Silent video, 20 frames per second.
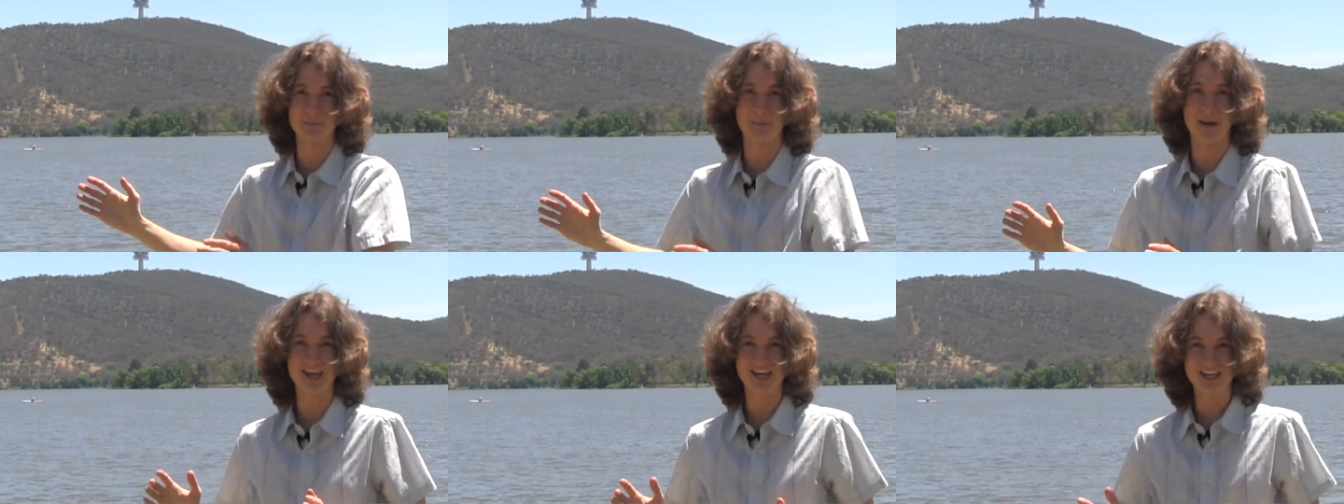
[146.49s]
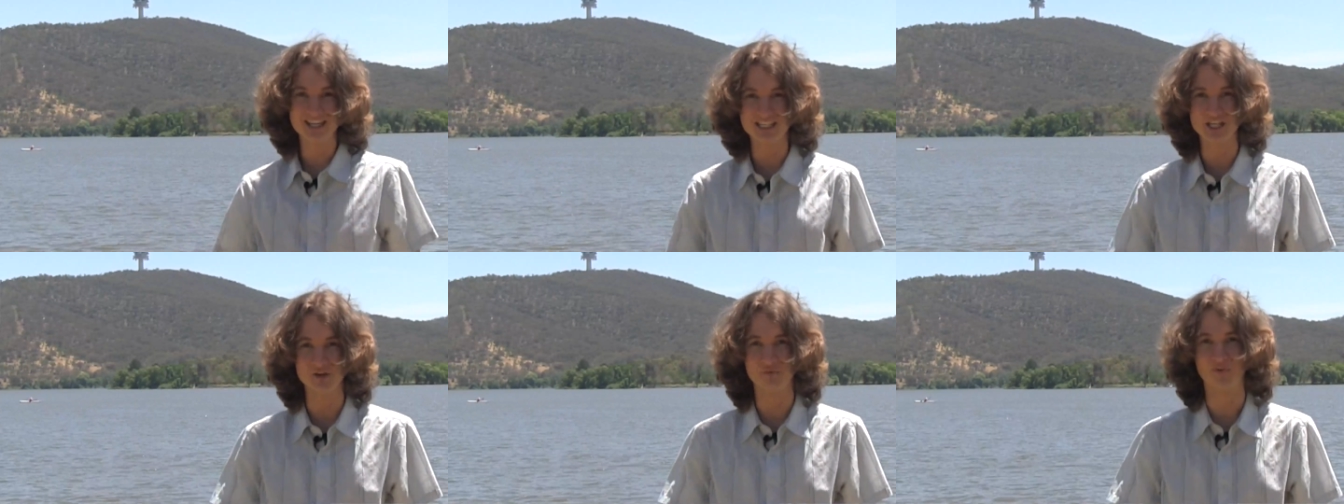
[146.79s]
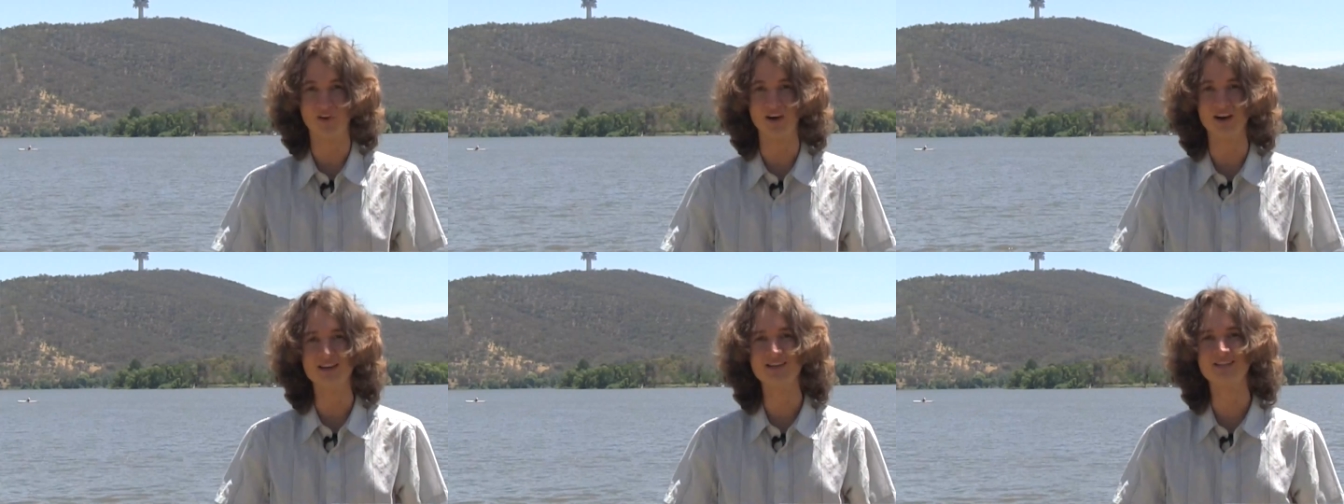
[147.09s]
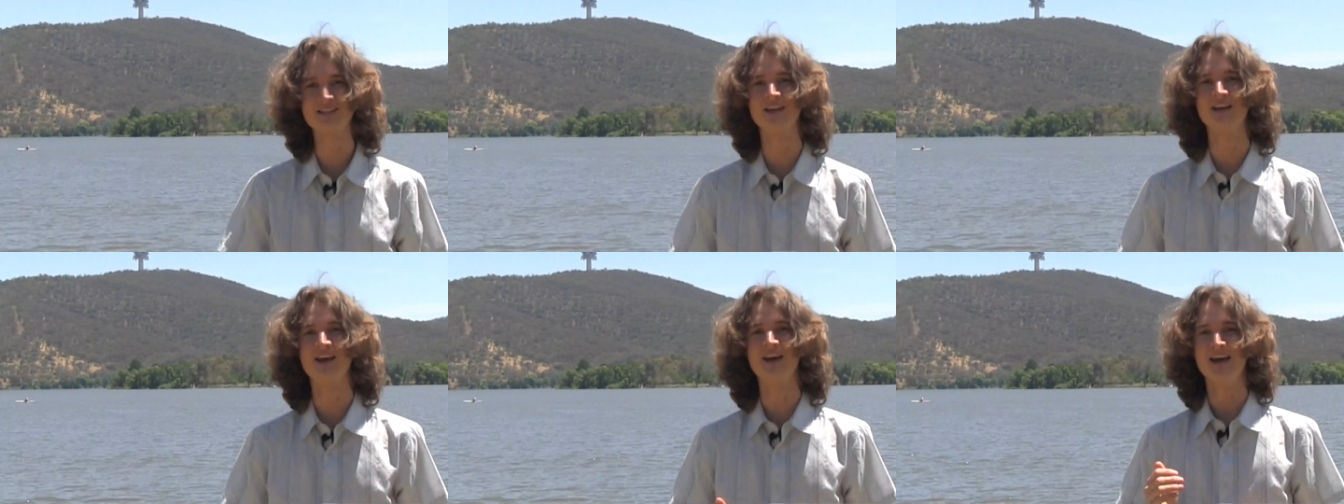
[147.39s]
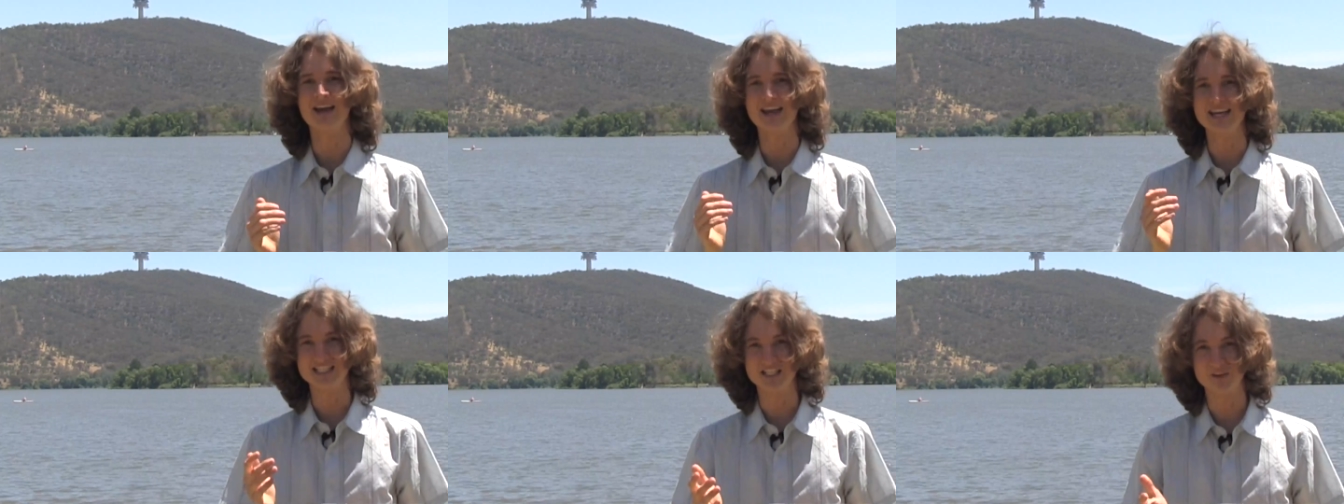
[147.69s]
make a difference
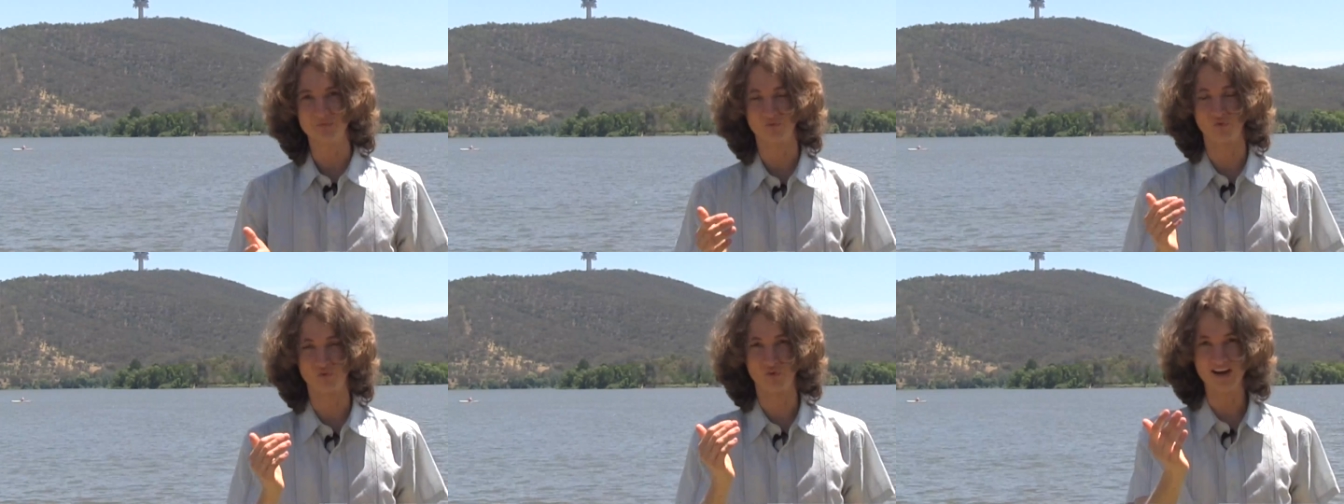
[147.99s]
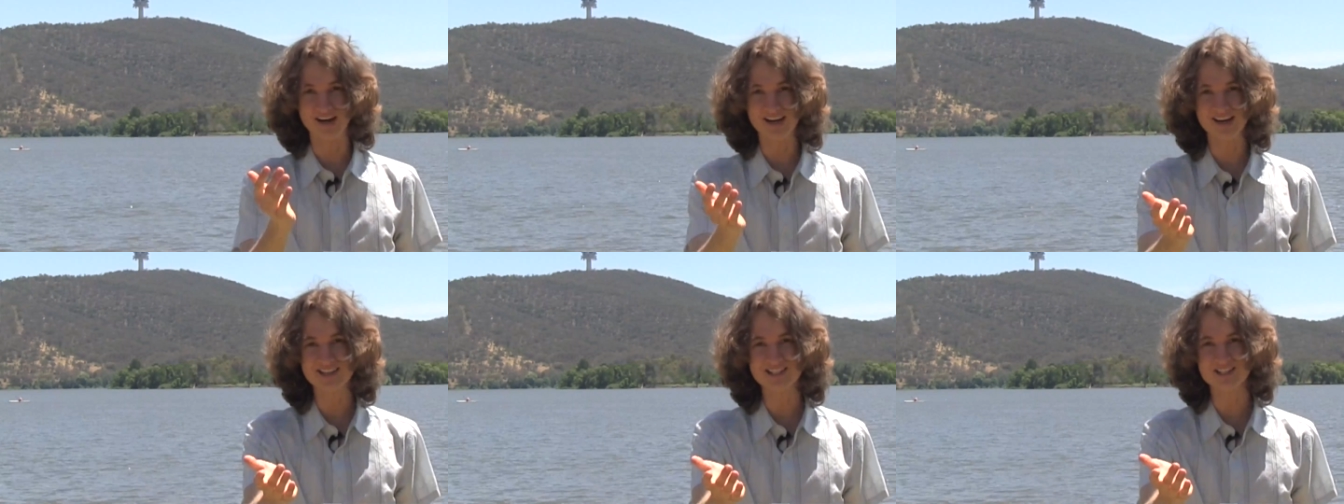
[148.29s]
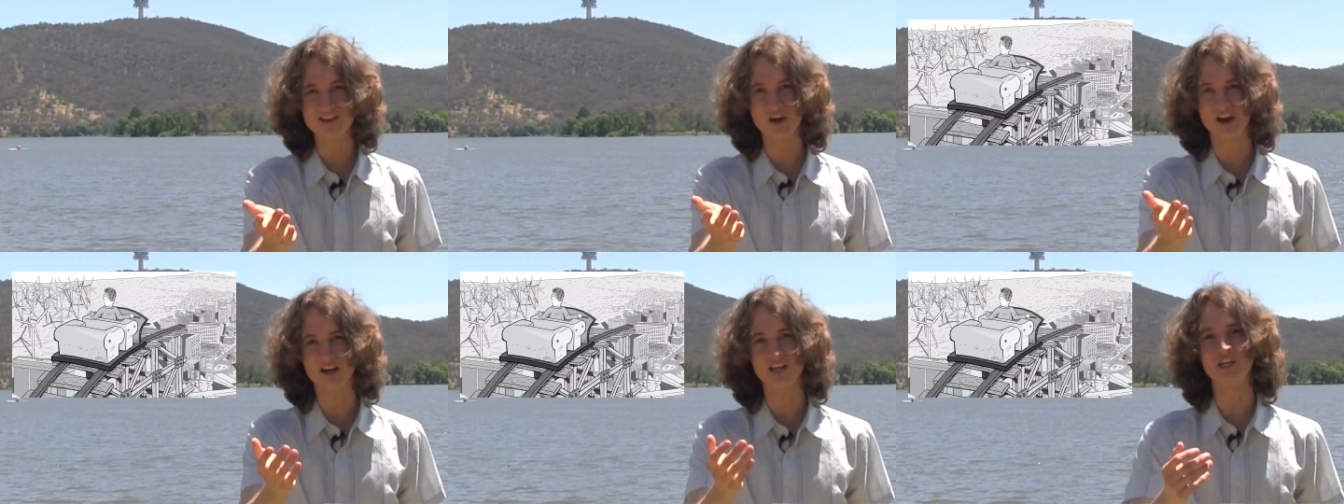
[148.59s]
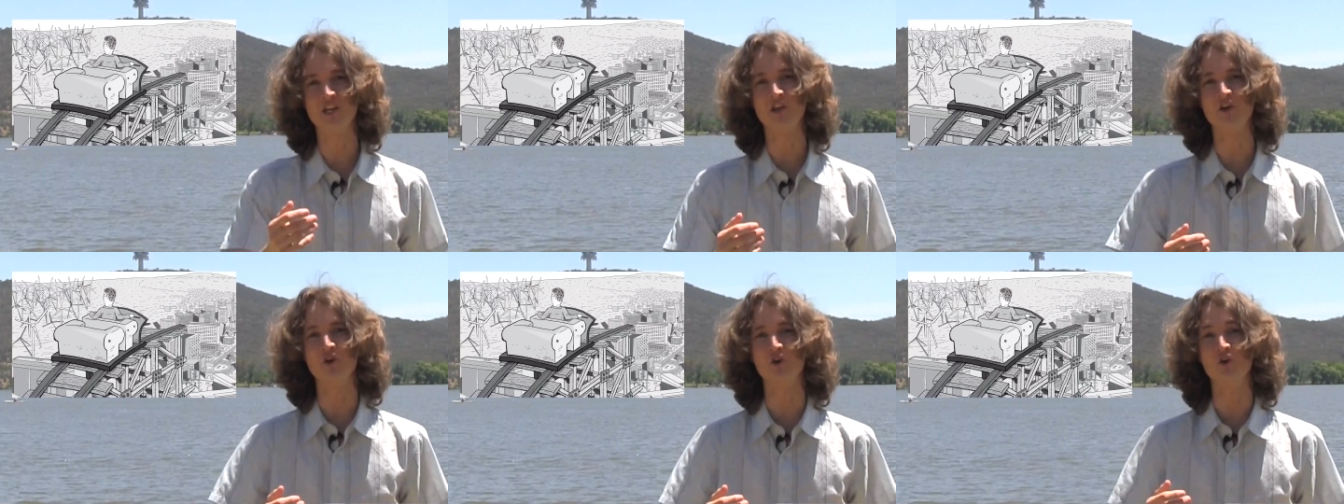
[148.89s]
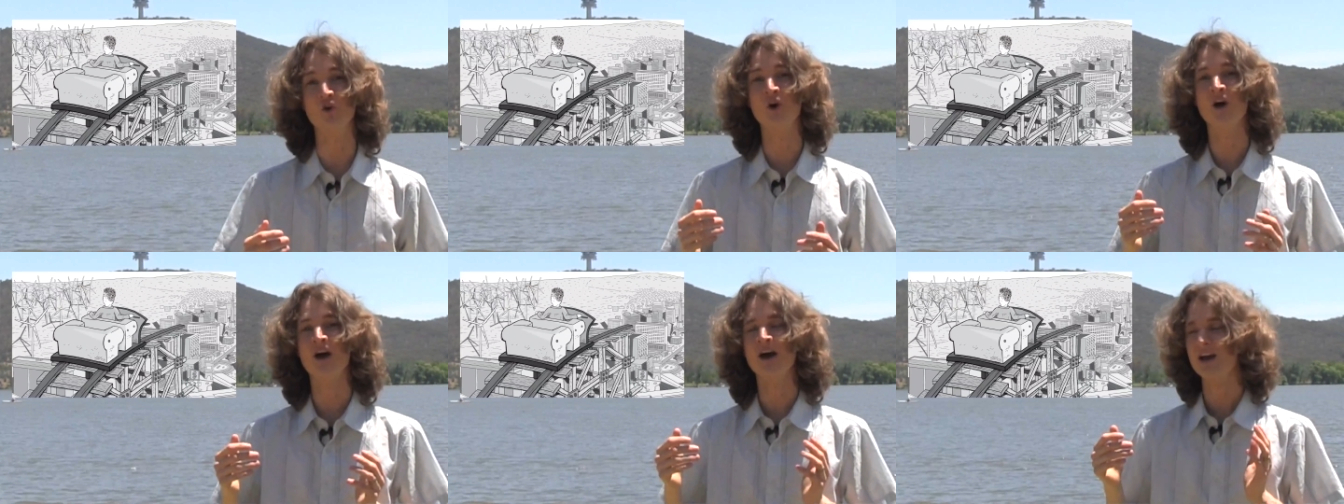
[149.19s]
is if readers like you